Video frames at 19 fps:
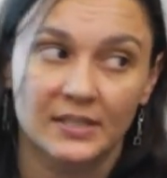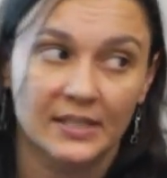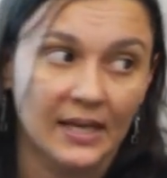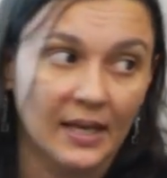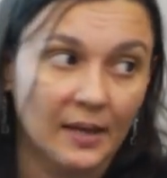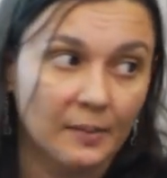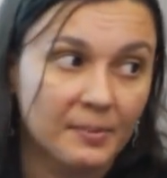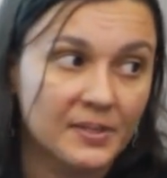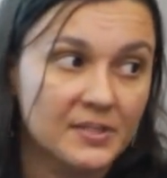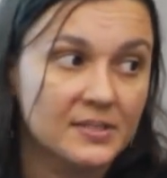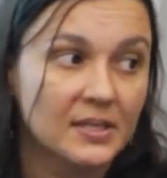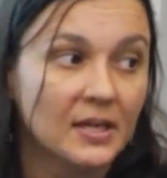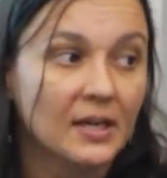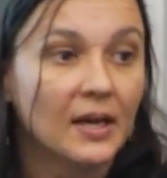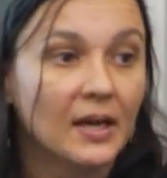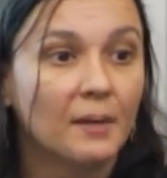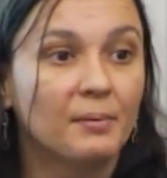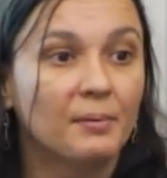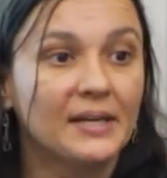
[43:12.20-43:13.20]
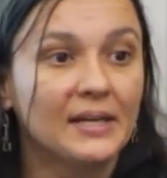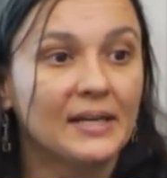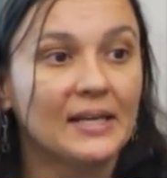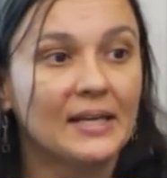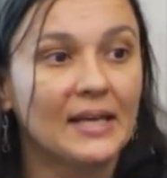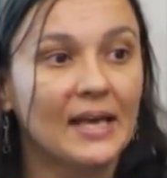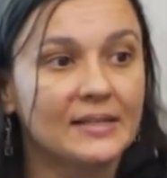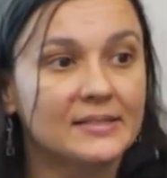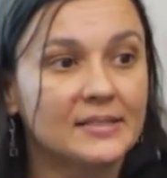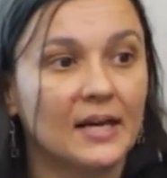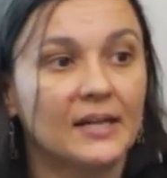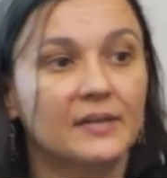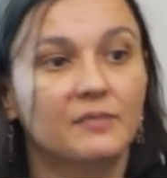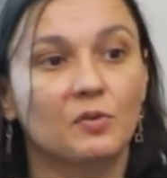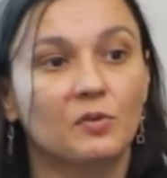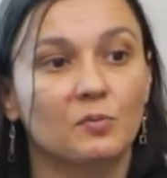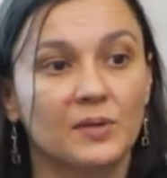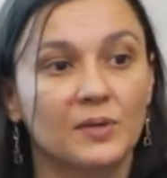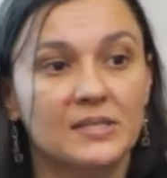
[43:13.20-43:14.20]
on campus, but it's kind
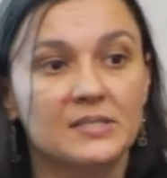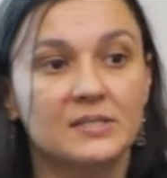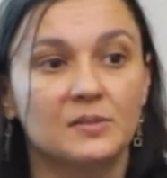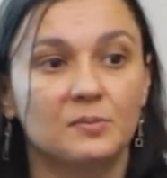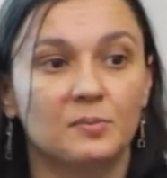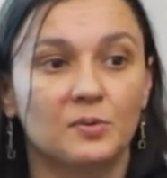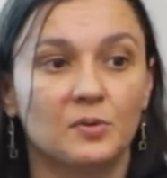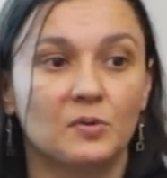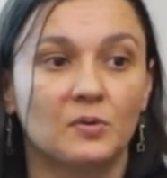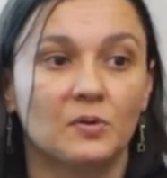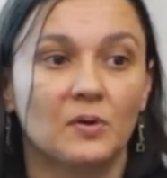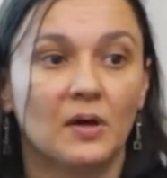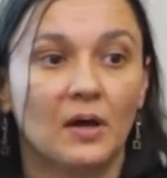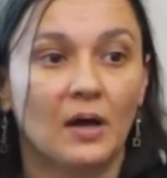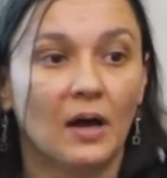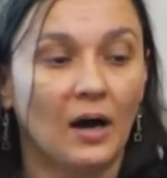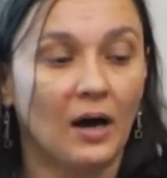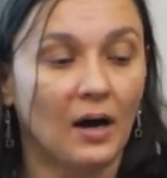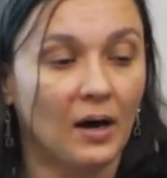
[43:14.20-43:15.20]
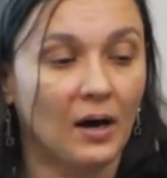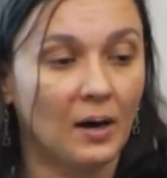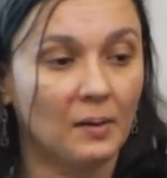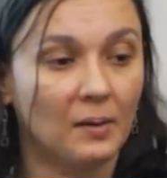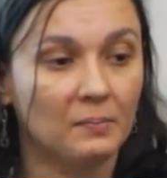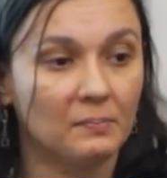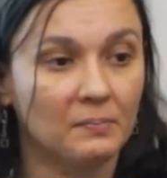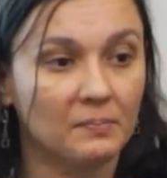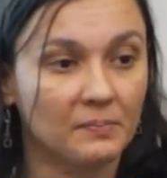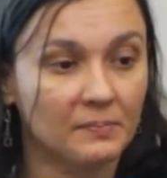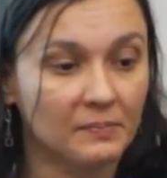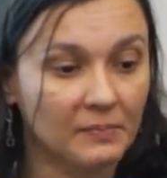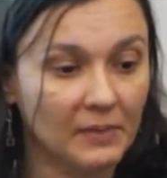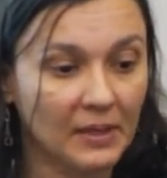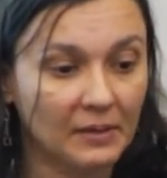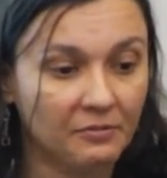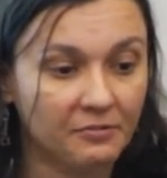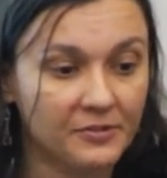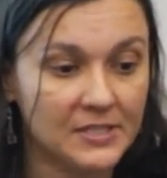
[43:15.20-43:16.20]
of a reasonable
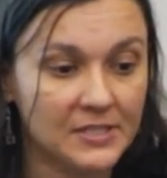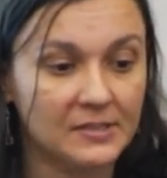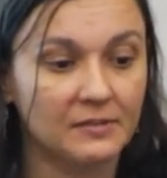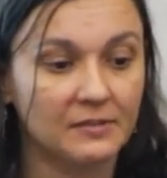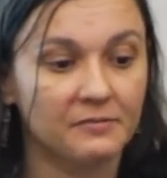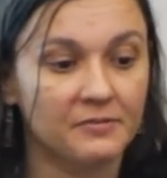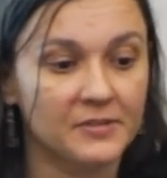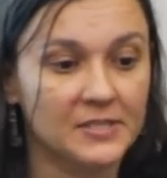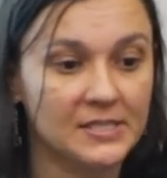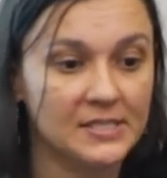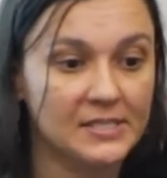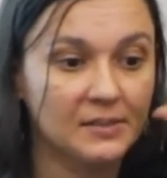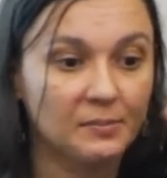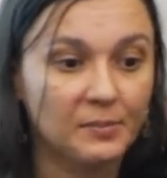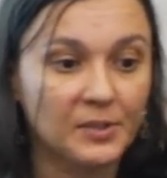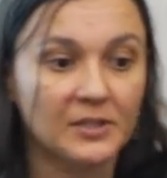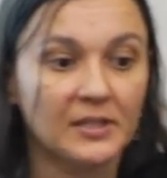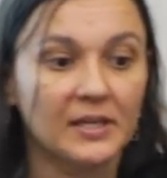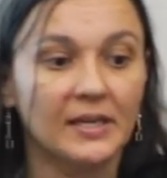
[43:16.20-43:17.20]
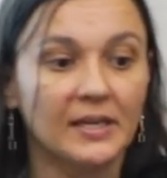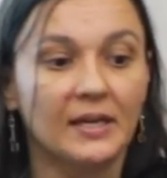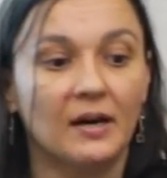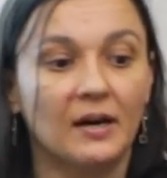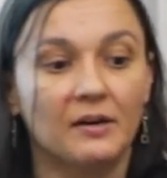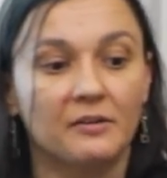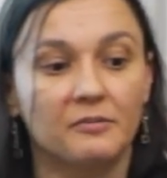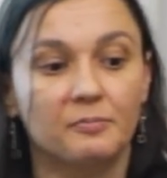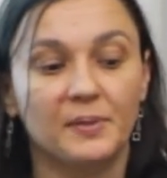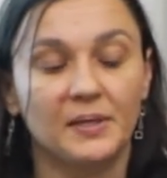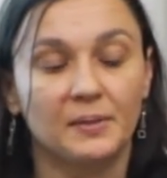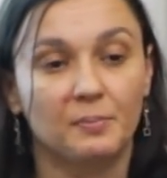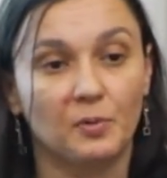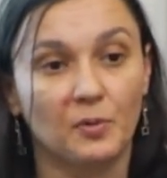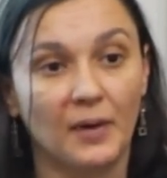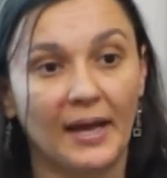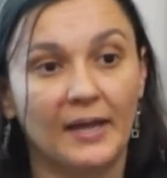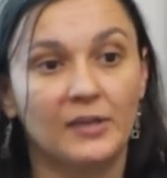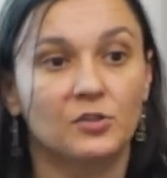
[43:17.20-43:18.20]
facsimile of
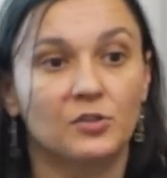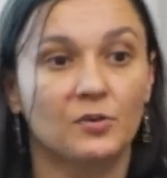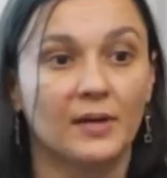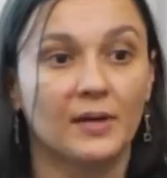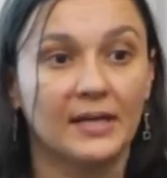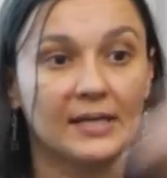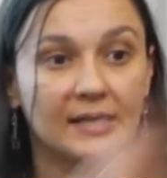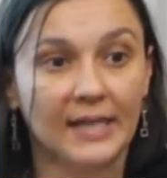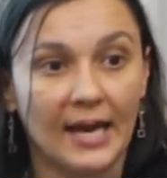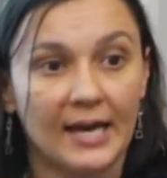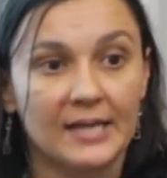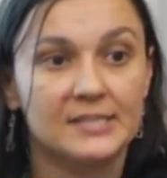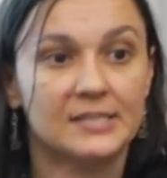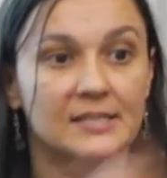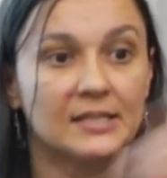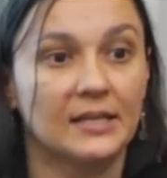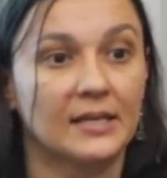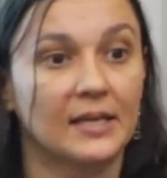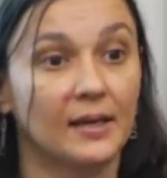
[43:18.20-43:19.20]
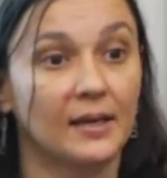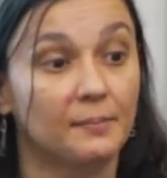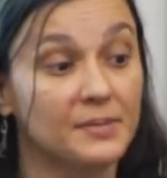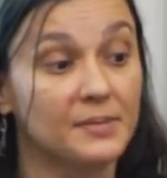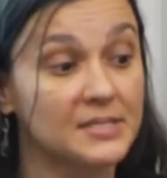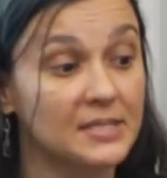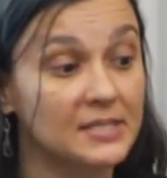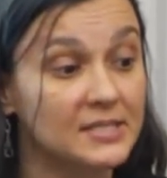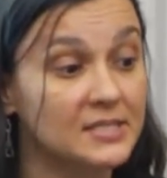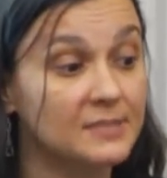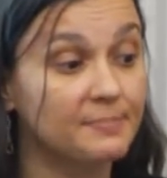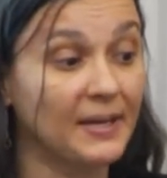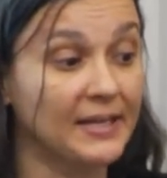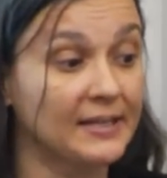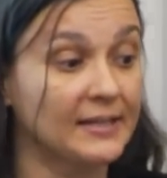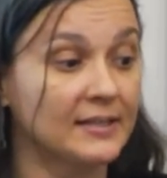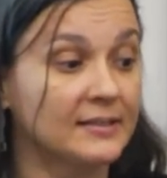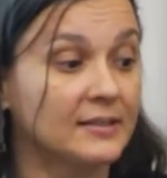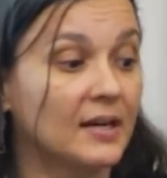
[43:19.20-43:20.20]
people entering and exiting campus and
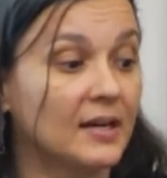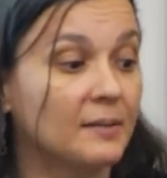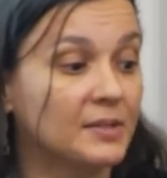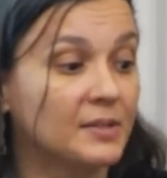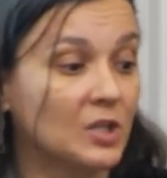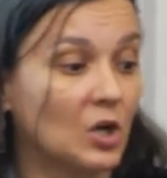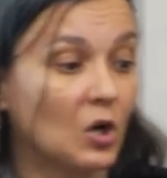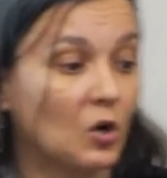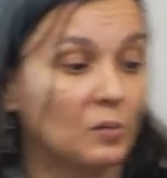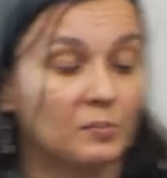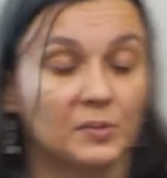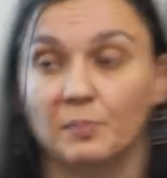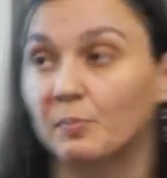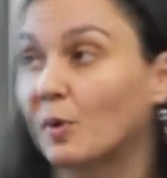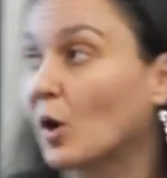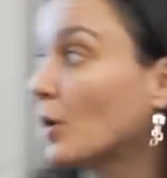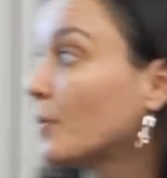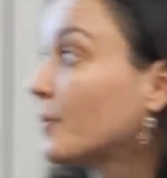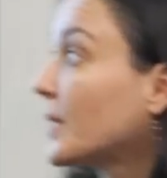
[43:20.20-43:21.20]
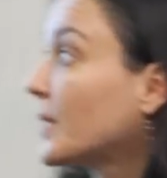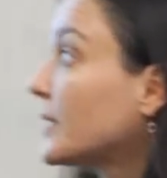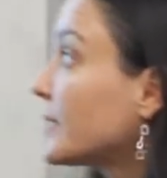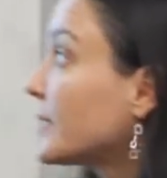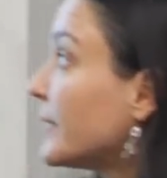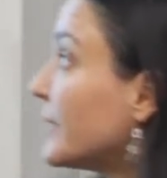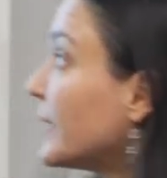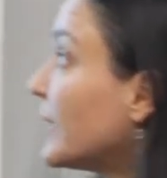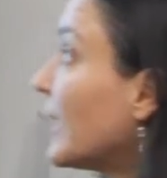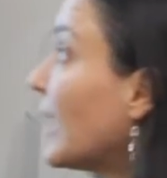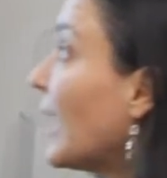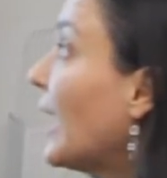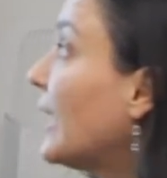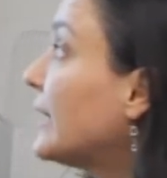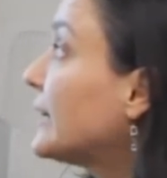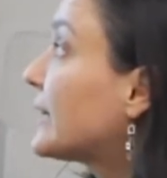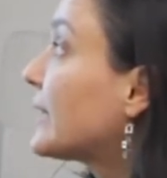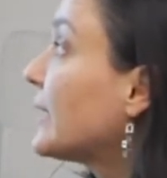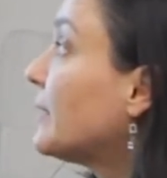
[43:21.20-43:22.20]
spending time in a home department.
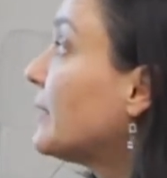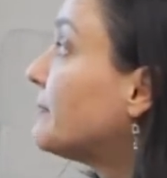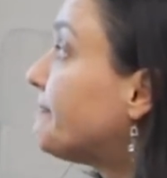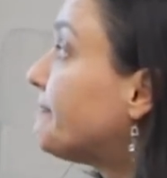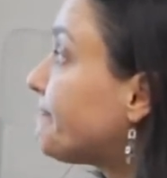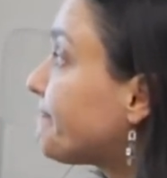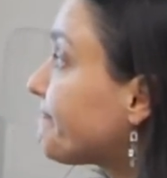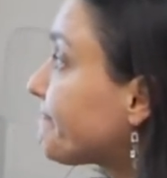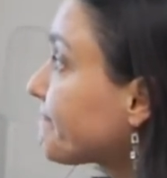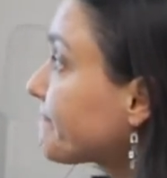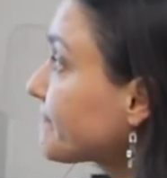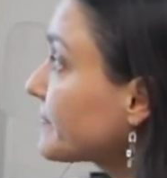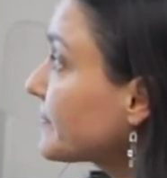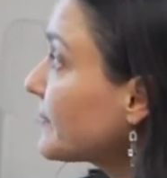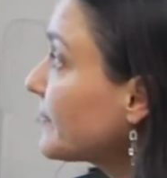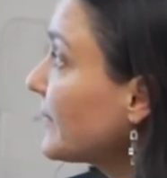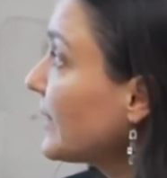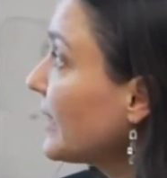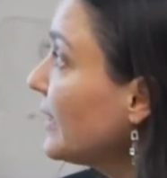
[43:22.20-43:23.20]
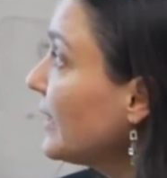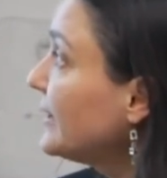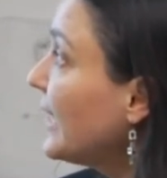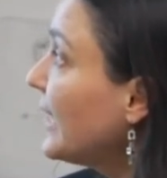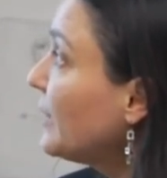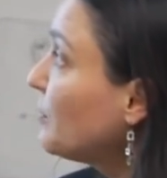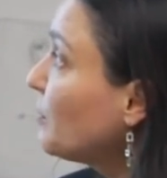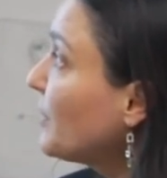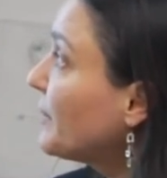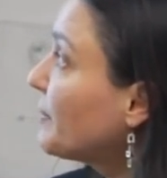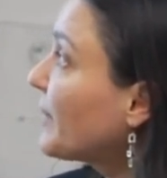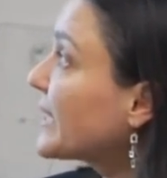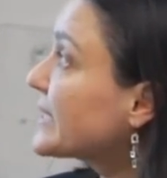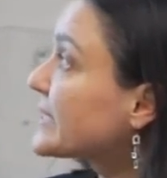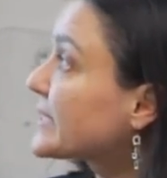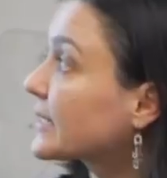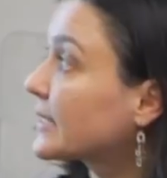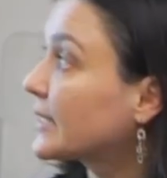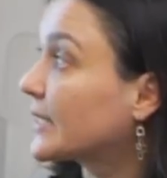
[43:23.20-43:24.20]
And so then we
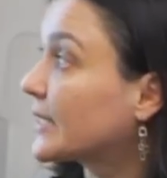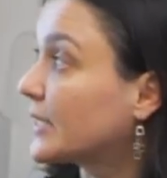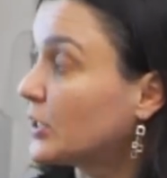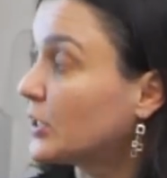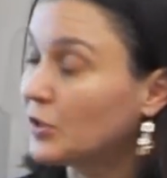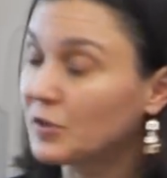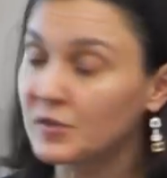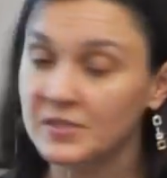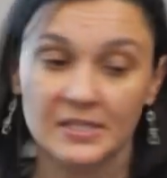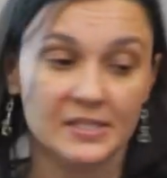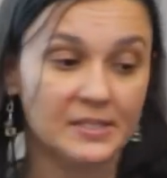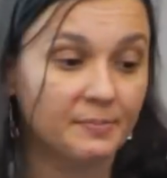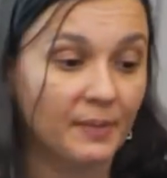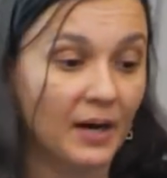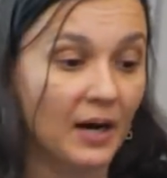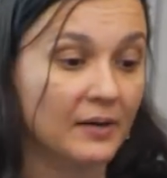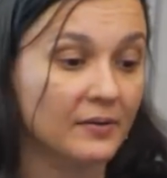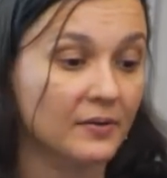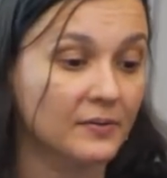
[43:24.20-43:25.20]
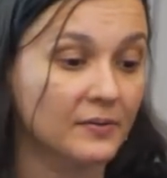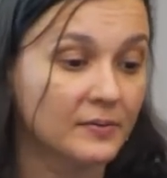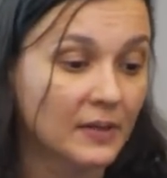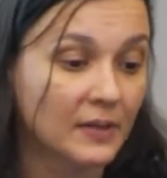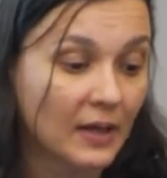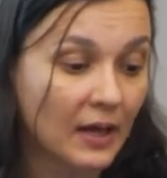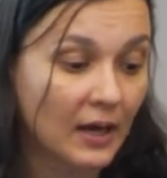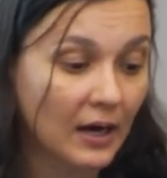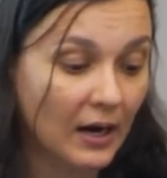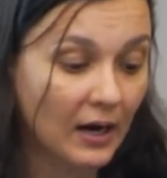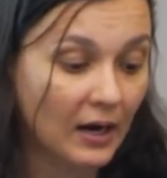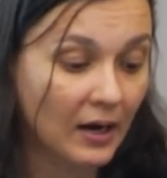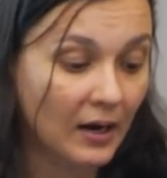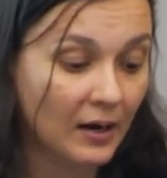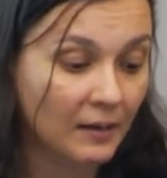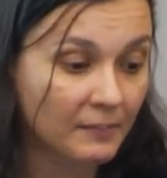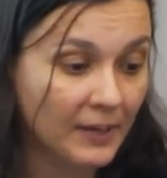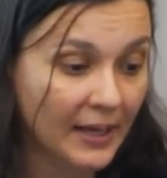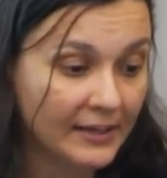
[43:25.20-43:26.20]
basically can use this model,
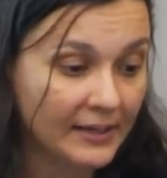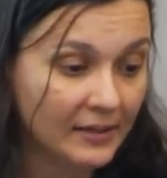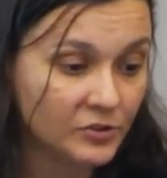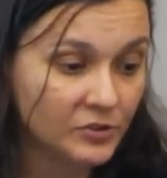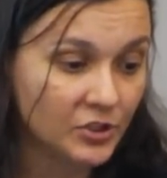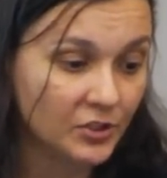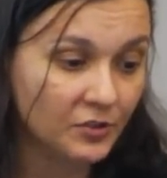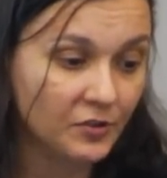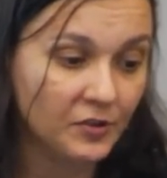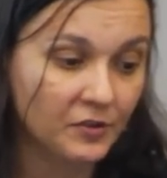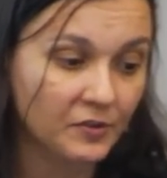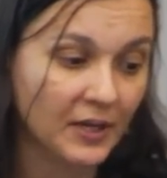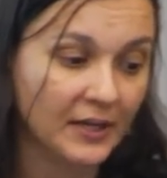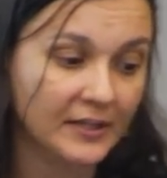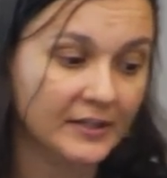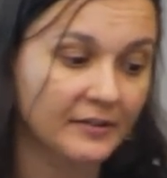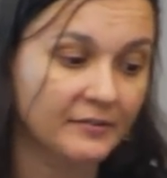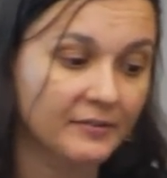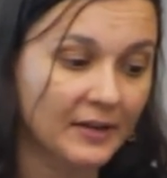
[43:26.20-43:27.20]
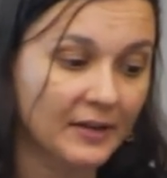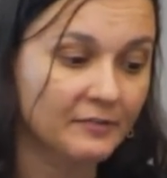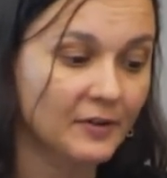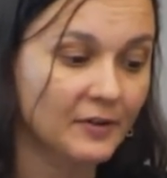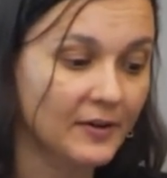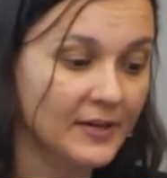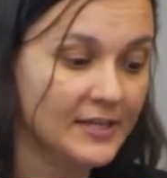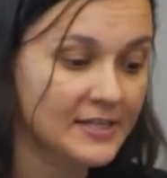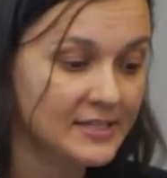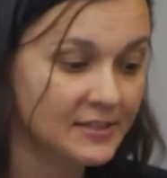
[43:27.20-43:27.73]
and I'll show you kind of a very